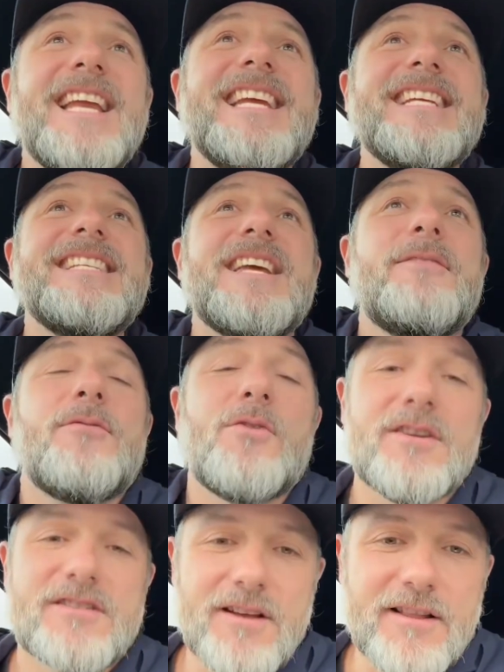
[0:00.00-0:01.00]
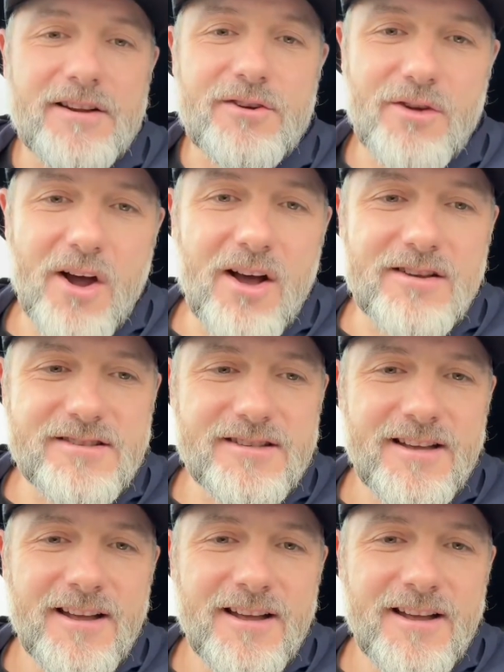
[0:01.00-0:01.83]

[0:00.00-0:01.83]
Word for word: he did for us on the cross.